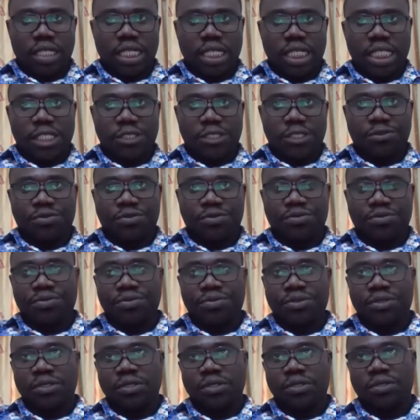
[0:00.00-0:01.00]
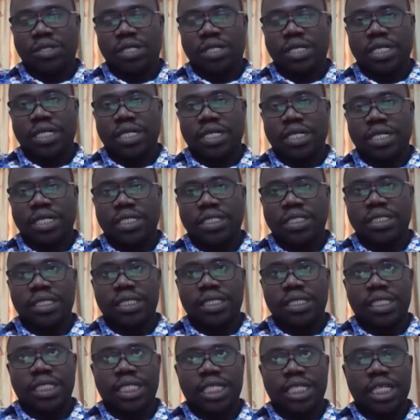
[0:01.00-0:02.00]
If you look at
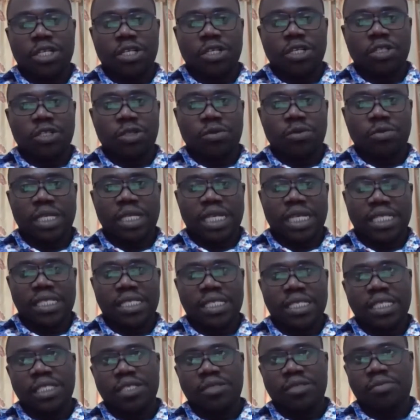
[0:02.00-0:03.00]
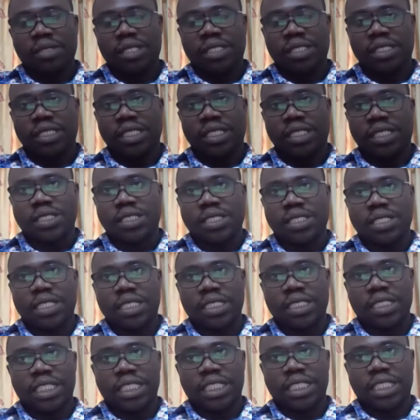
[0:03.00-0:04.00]
the economy at independent,
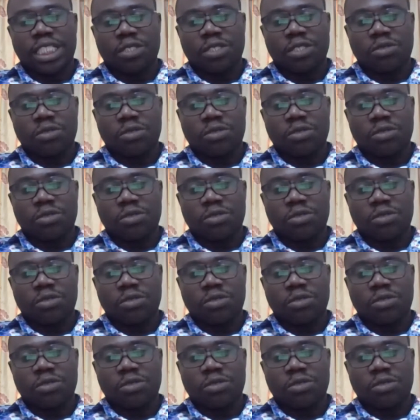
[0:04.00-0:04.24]
it was a